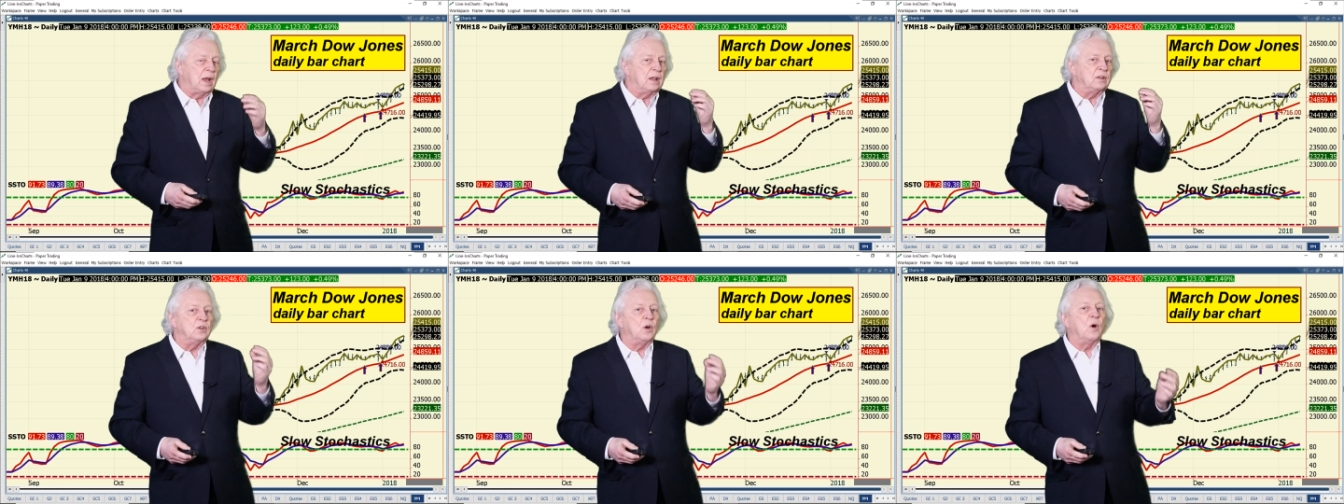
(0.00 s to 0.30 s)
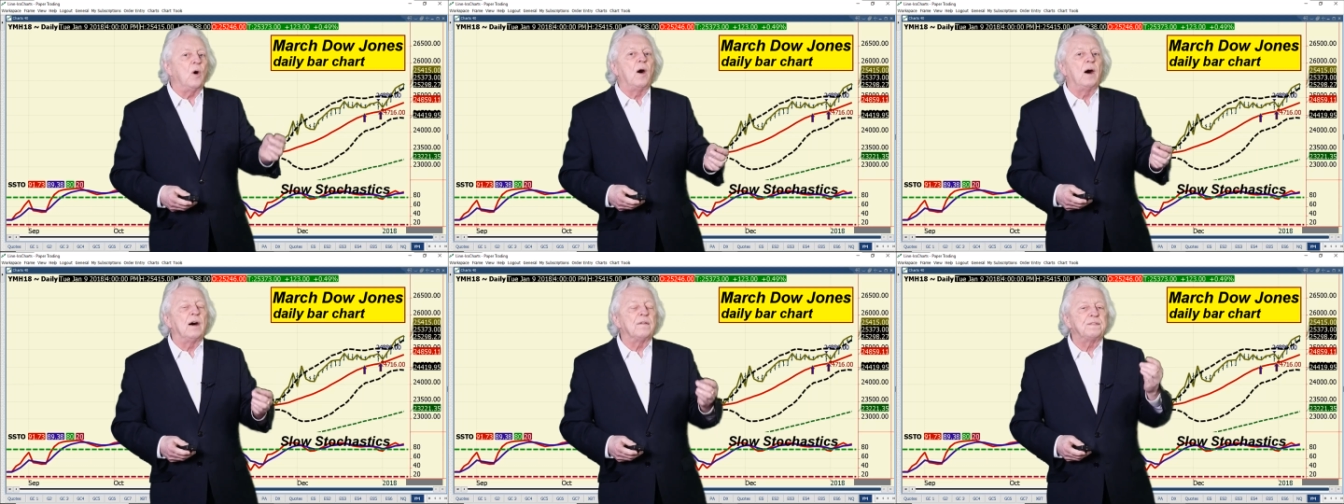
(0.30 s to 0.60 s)
and you
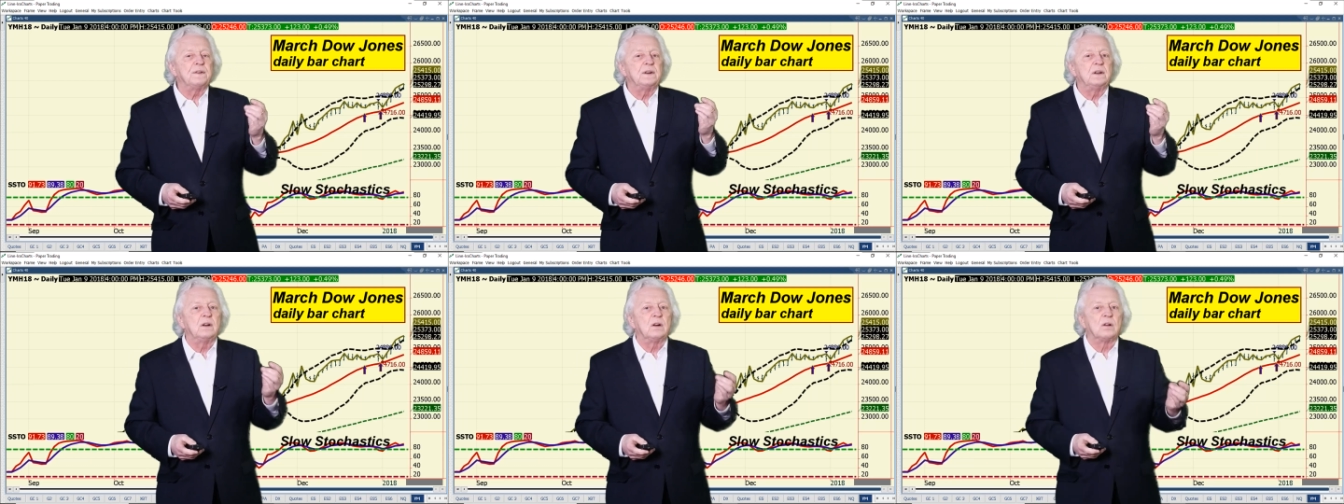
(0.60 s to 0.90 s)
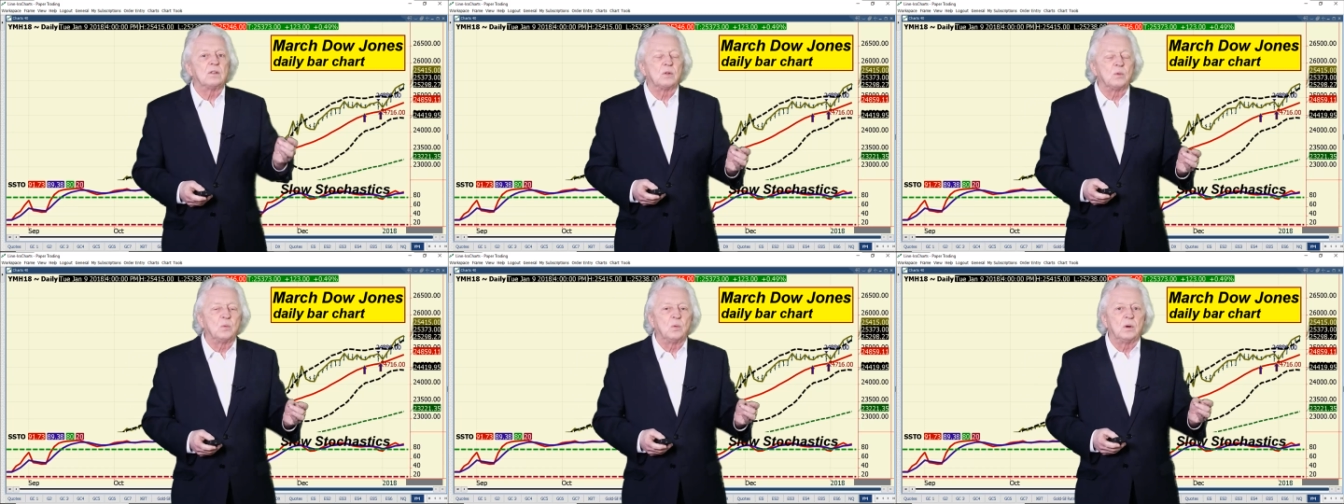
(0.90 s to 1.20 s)
often hear
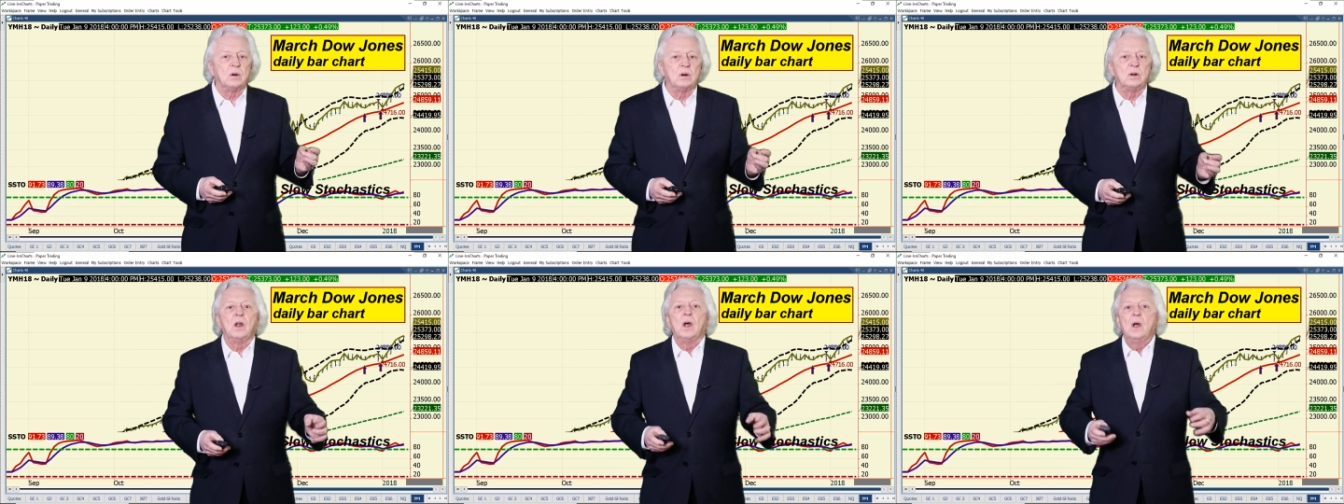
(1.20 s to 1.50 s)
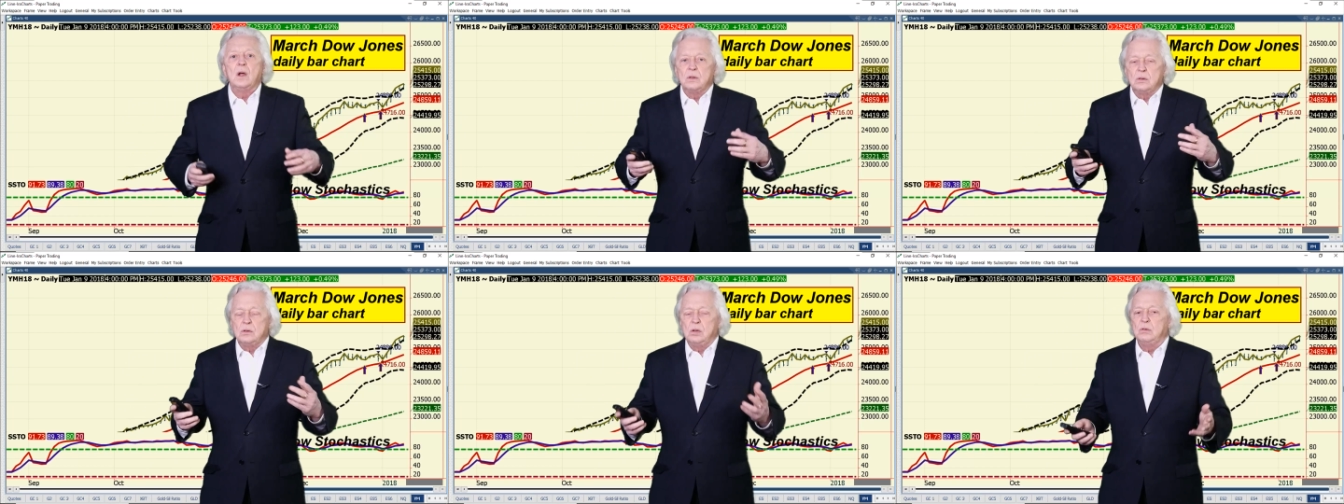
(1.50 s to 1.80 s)
the word
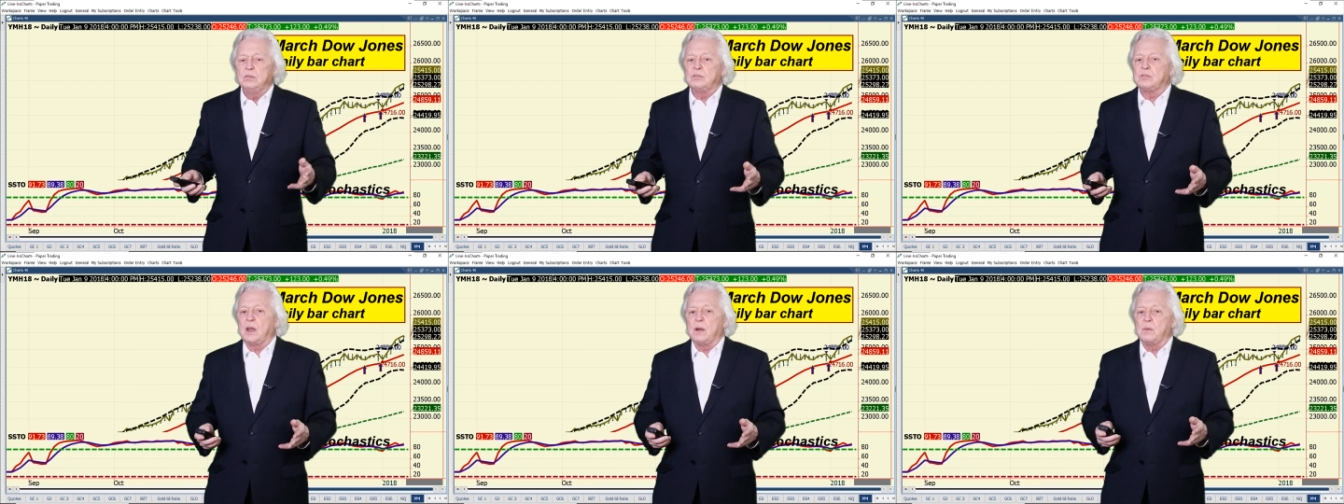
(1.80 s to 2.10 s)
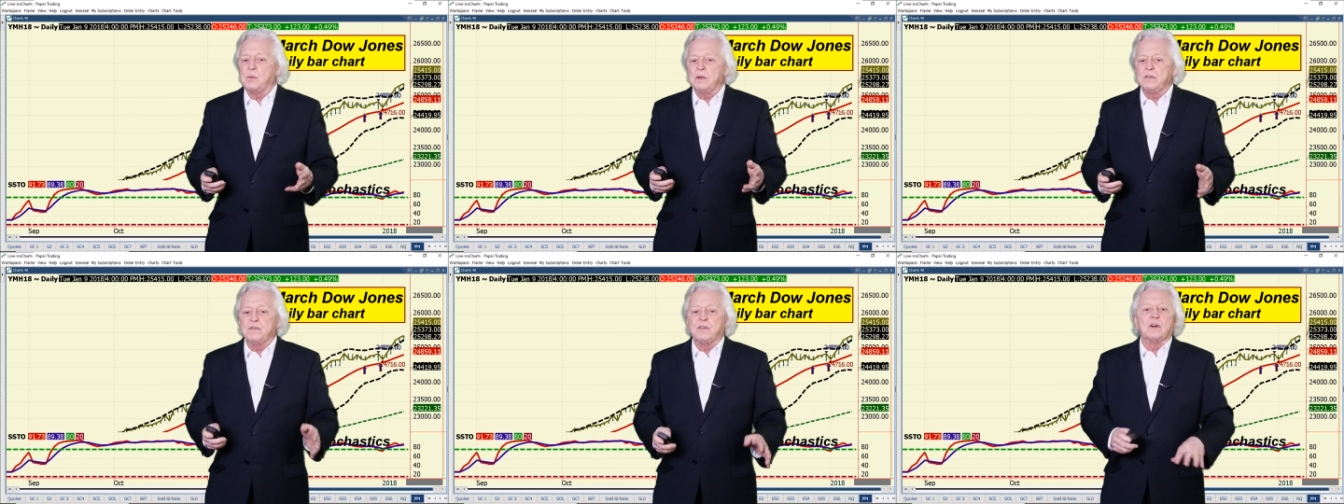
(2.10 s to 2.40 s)
Tuesday
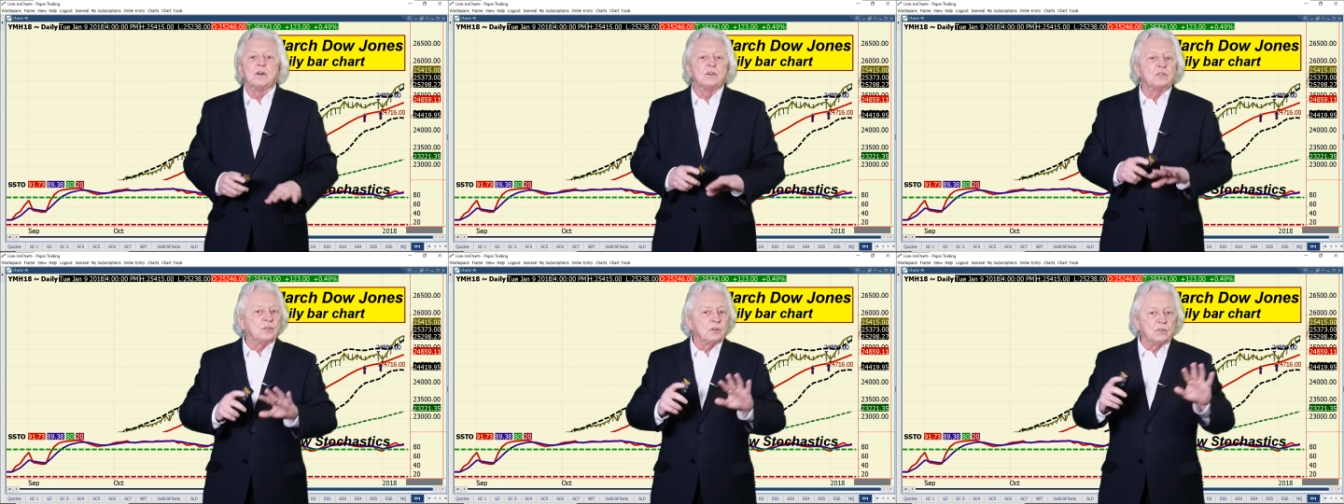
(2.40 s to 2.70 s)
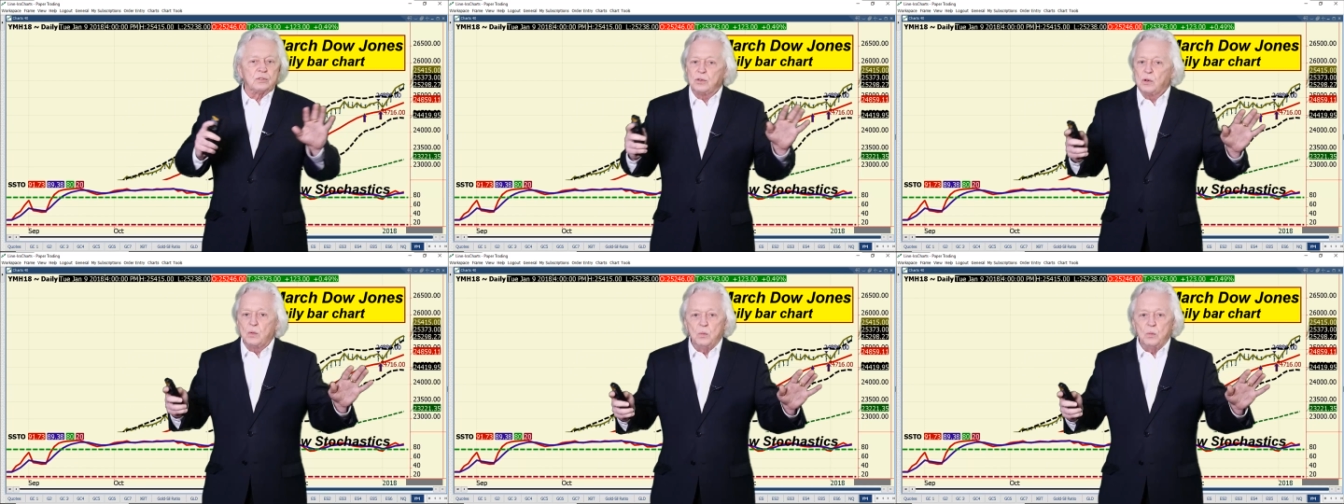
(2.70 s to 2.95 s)
reversals.